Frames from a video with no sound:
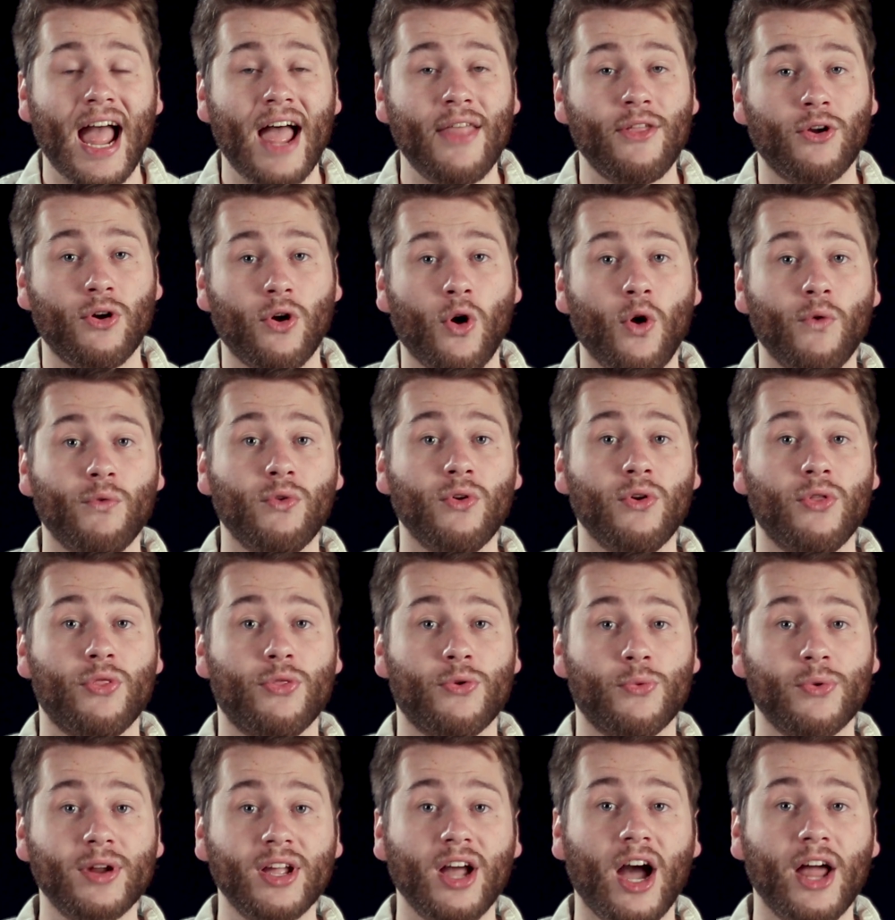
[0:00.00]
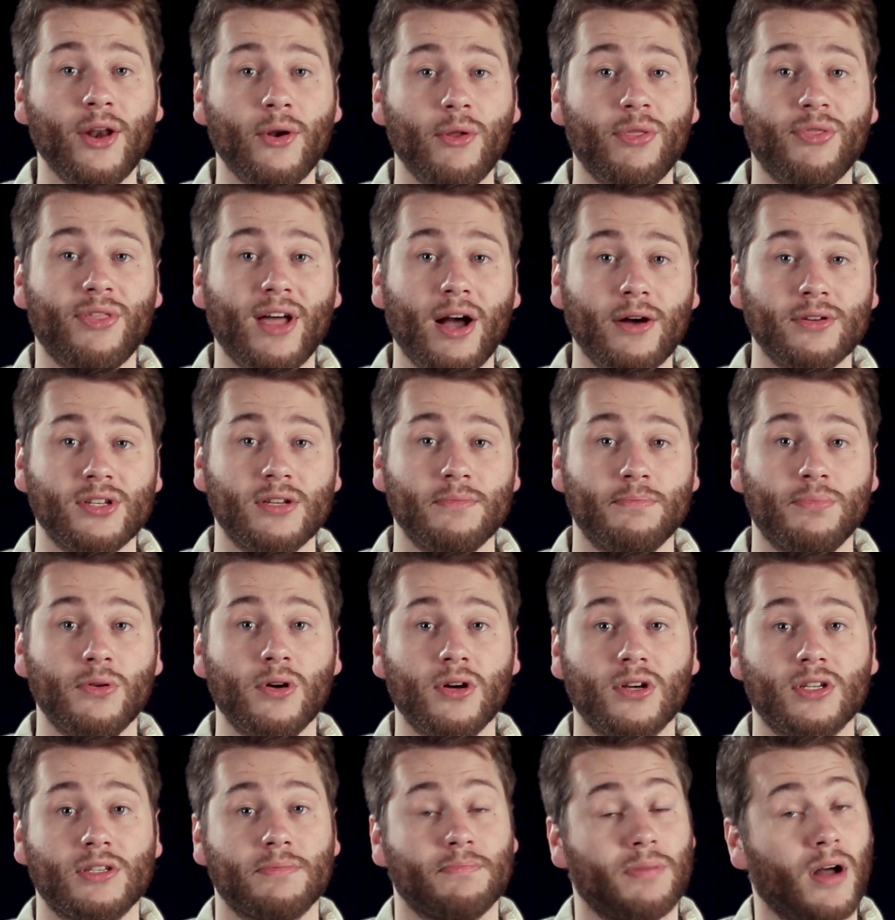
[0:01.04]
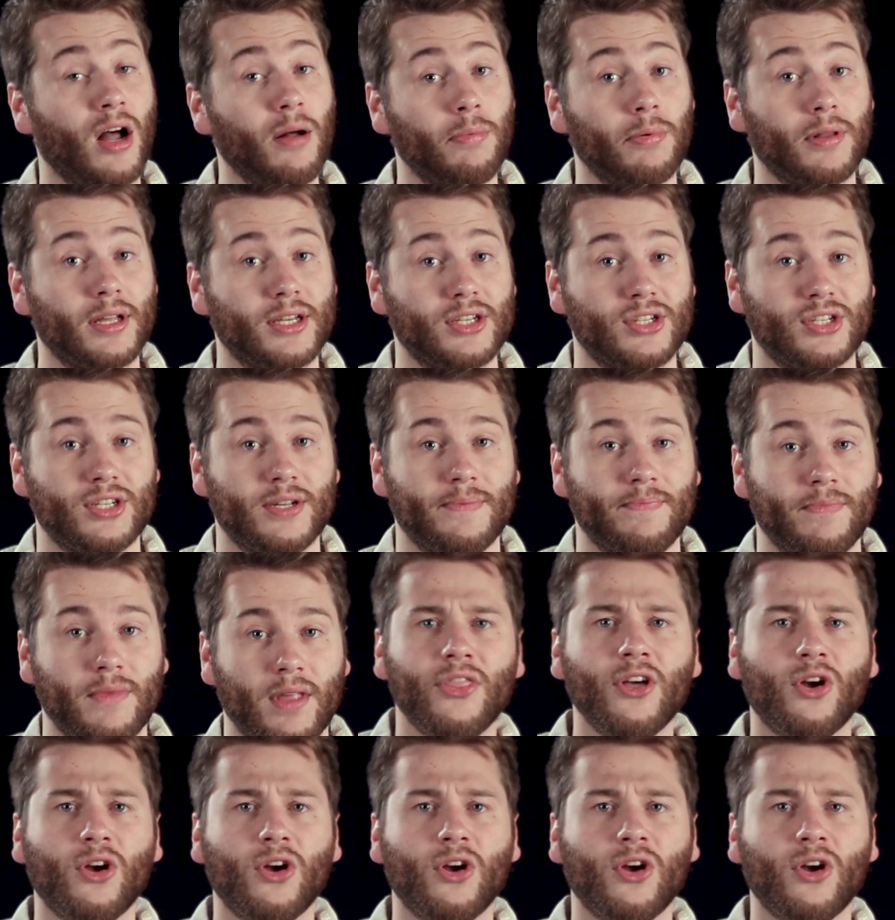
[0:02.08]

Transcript: and there are over 300,000 books published.